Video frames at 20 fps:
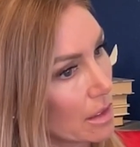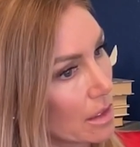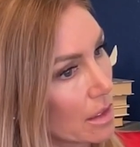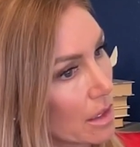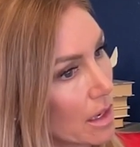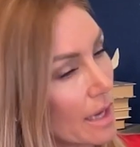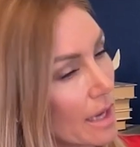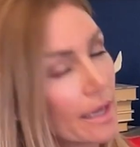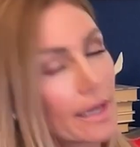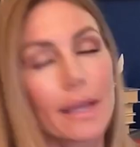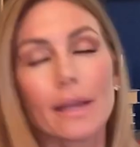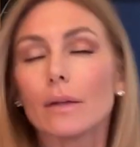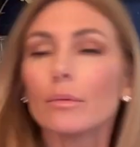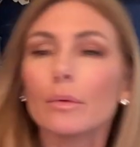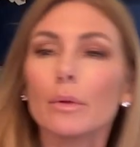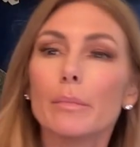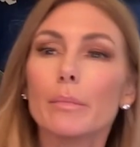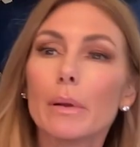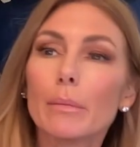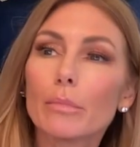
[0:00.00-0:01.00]
I can't
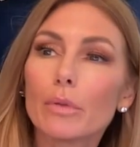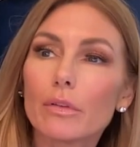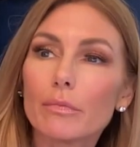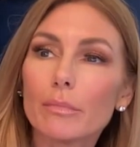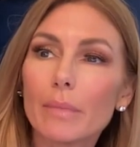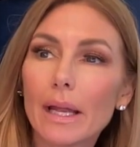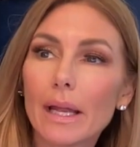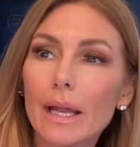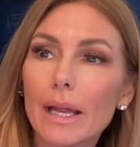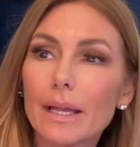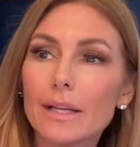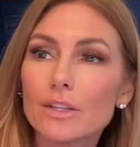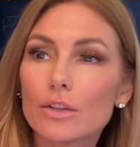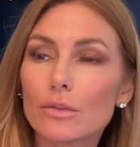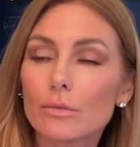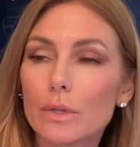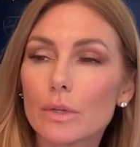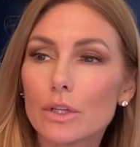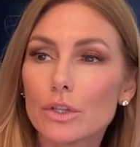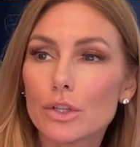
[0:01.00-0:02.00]
remember if my
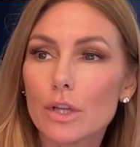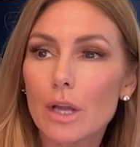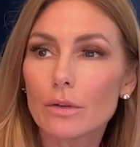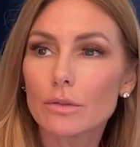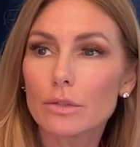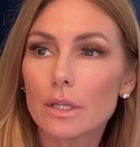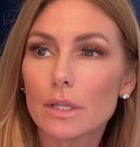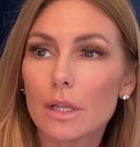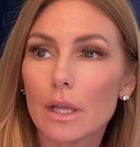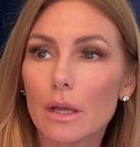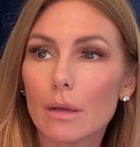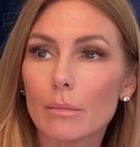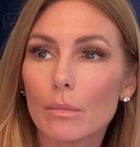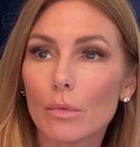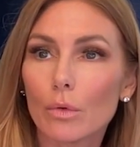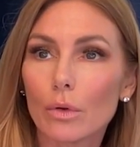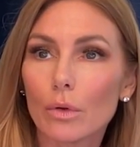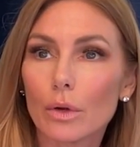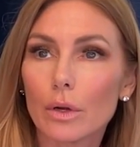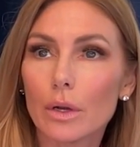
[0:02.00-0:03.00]
agent reached out to them
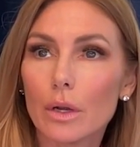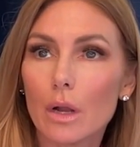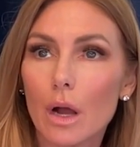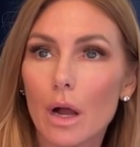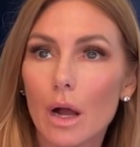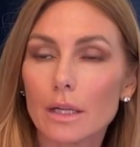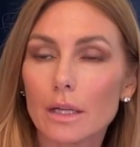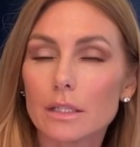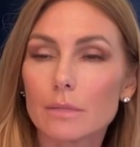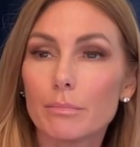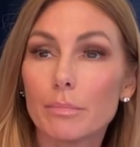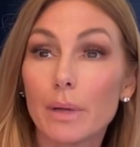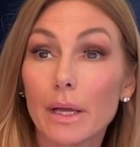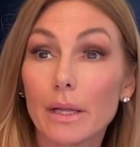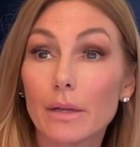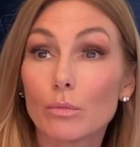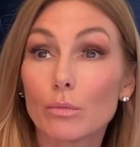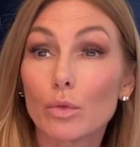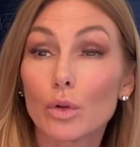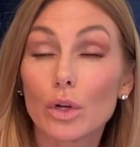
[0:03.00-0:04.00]
or not,
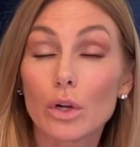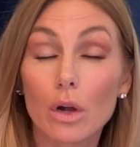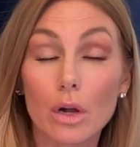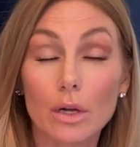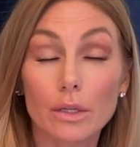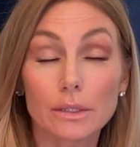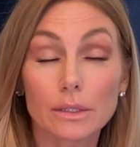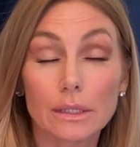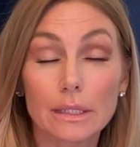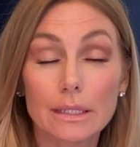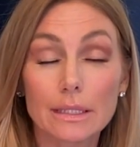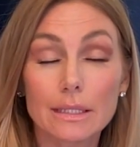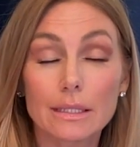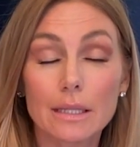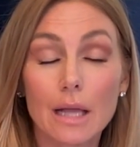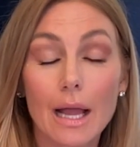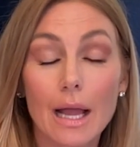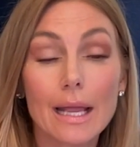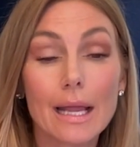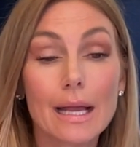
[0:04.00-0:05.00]
but regardless,
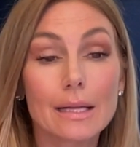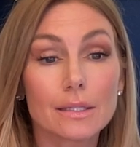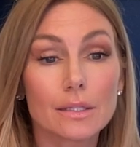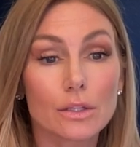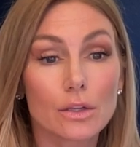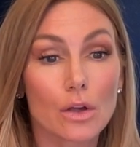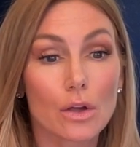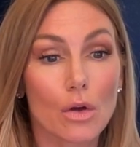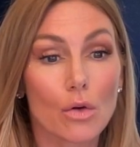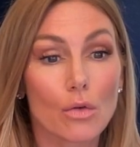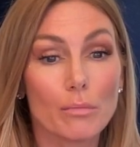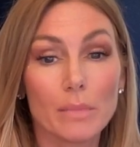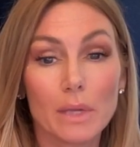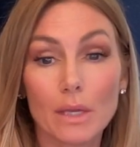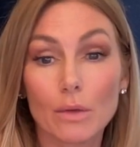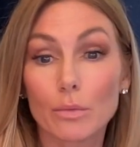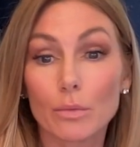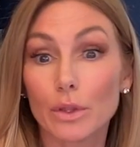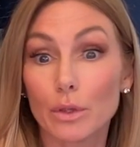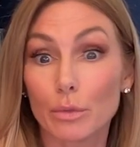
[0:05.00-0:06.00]
I had to go
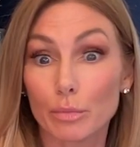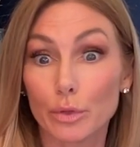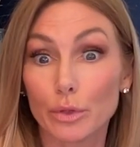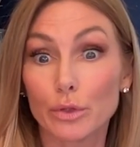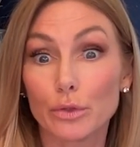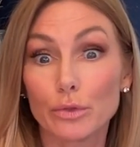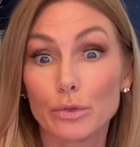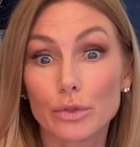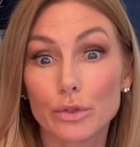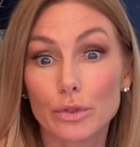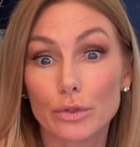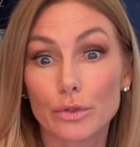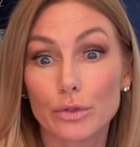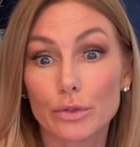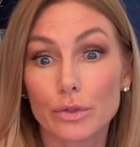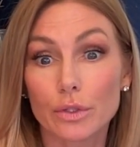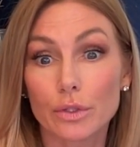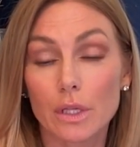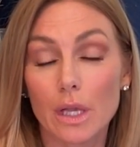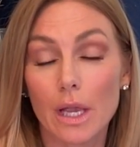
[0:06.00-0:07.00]
meet with the
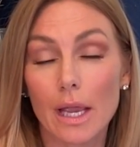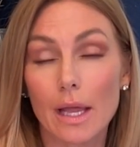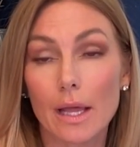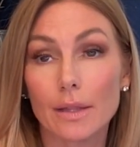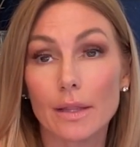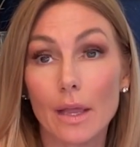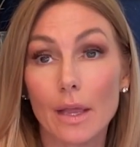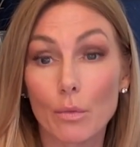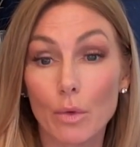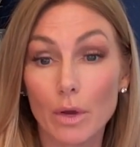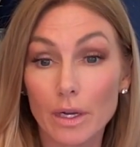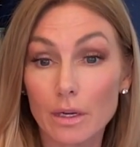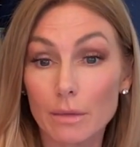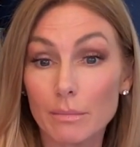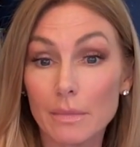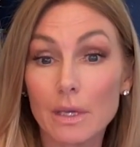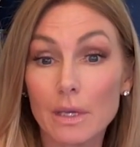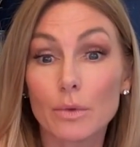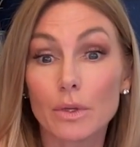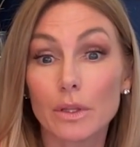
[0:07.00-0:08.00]
producers and they wanted to
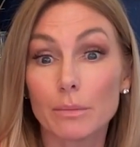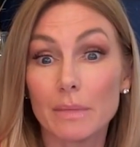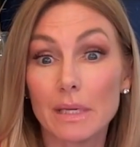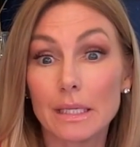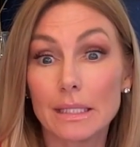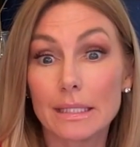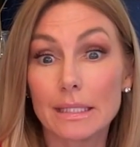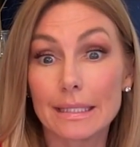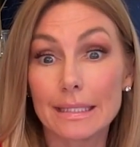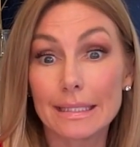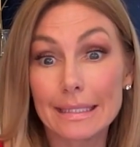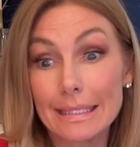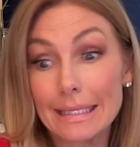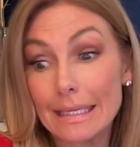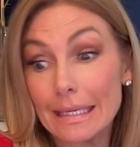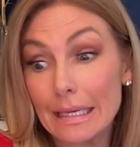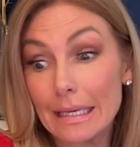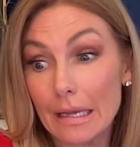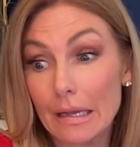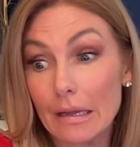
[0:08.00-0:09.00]
meet with me to
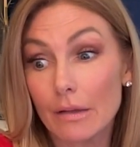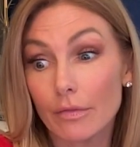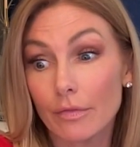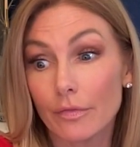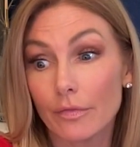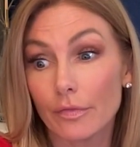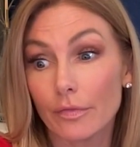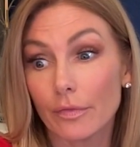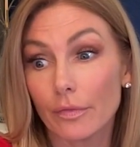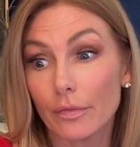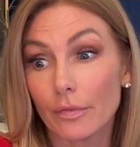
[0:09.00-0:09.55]
see if,